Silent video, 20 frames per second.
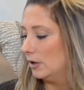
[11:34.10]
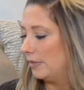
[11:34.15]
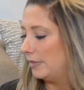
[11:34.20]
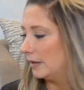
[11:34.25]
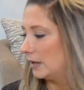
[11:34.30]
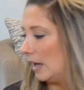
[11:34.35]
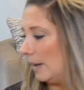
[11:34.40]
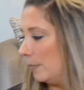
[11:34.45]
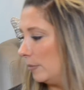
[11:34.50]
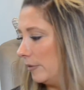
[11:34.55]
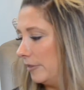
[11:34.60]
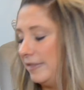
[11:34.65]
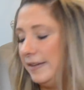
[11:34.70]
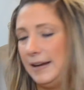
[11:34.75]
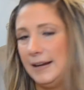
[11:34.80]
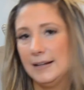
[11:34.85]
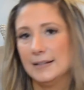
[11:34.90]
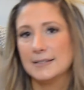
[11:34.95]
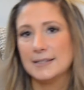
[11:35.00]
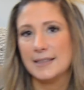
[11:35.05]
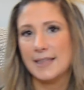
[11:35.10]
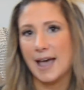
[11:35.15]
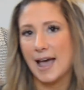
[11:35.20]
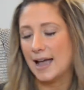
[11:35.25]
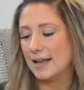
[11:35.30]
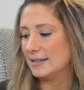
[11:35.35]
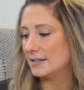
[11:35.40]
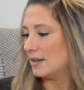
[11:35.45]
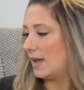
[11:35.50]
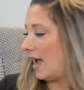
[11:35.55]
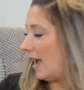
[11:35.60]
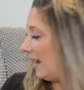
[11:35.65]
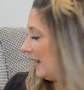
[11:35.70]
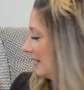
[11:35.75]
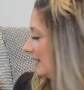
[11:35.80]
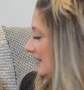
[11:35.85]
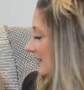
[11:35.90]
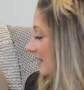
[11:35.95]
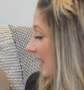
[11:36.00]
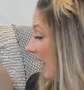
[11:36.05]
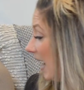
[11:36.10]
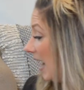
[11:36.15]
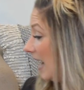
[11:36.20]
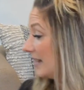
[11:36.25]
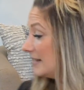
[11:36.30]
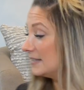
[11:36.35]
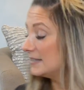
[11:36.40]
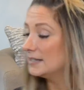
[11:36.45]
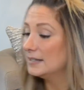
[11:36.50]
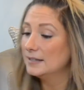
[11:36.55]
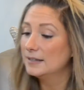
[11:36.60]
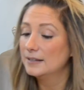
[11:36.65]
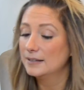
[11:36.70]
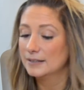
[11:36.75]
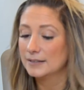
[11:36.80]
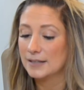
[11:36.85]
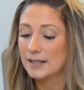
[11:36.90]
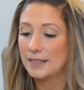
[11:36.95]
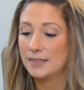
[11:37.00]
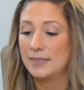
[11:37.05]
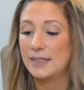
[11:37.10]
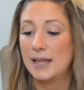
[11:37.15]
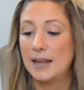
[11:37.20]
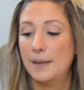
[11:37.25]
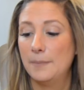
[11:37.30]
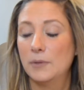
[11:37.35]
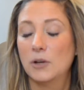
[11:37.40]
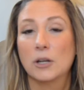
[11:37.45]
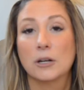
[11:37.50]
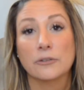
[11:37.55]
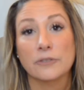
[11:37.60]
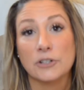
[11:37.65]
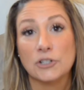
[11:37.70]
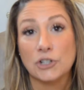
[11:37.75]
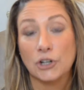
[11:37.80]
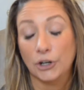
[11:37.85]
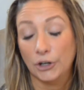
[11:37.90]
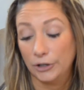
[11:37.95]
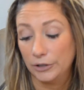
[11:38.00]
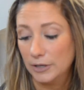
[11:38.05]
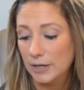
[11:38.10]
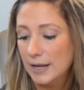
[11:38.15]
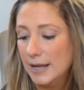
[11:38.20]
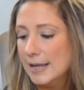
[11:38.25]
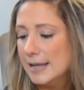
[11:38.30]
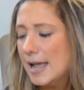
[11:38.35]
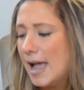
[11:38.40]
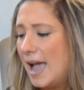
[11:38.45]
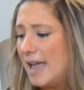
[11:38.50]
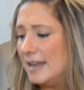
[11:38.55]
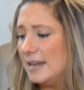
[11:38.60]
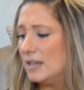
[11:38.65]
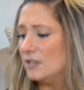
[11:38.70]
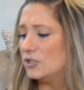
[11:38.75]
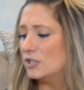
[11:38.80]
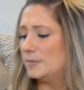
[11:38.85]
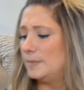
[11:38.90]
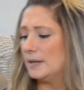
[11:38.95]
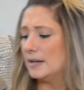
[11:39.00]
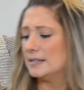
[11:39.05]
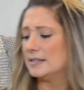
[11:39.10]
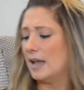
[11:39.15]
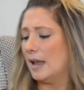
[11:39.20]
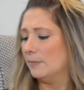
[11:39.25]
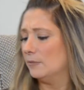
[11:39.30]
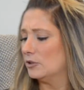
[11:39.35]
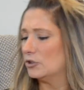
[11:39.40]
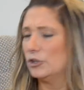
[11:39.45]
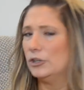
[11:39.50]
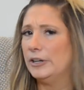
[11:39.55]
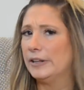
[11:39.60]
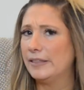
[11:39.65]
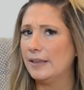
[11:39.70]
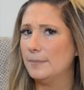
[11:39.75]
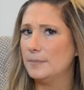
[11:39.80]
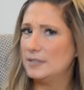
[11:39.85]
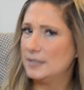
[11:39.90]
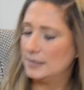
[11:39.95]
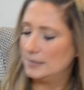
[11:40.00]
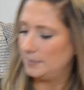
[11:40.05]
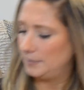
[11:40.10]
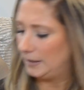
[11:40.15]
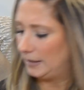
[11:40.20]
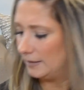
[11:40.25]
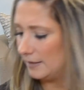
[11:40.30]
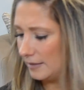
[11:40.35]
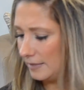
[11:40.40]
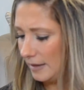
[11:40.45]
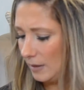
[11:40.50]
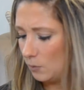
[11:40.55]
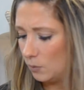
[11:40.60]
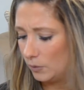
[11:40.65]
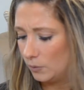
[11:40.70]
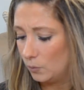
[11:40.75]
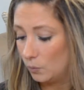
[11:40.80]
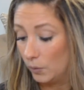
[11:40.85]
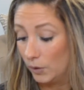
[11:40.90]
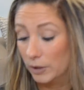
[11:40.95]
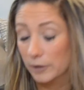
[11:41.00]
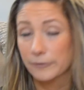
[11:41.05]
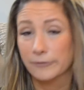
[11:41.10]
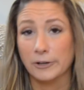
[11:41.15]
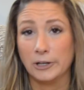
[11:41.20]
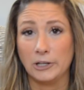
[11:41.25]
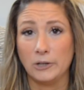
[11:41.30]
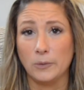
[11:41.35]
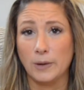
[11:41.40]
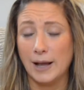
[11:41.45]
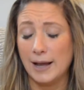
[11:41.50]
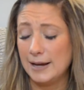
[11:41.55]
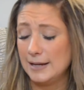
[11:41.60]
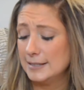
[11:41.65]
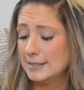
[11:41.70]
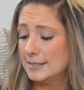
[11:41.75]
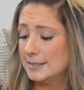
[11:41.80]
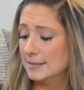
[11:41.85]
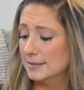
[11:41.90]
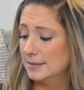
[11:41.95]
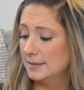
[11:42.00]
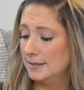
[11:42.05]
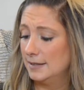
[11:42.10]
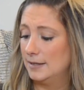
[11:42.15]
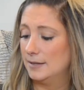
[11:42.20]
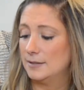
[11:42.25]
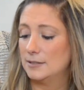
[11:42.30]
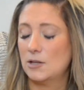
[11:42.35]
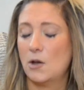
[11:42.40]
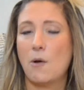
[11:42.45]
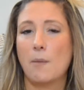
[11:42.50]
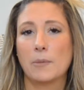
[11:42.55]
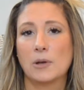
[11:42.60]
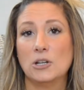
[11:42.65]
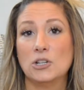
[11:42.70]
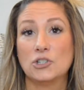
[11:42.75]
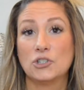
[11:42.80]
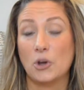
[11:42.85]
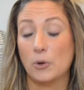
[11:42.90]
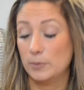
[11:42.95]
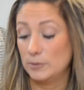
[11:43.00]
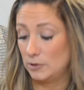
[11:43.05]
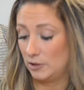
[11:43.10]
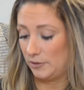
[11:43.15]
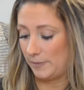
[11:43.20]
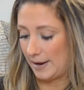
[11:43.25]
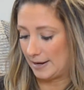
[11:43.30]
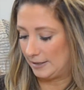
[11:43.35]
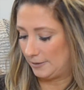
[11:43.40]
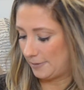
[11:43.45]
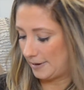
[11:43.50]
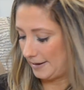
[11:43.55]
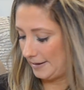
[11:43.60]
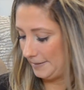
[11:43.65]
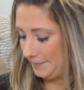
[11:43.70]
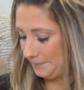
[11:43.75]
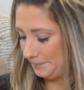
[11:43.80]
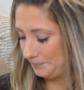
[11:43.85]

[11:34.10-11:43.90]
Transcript: the couple things that I got that I'm gonna return. And just because I'm returning them doesn't mean that they wouldn't work for you guys. So I'm gonna show them to you anyway.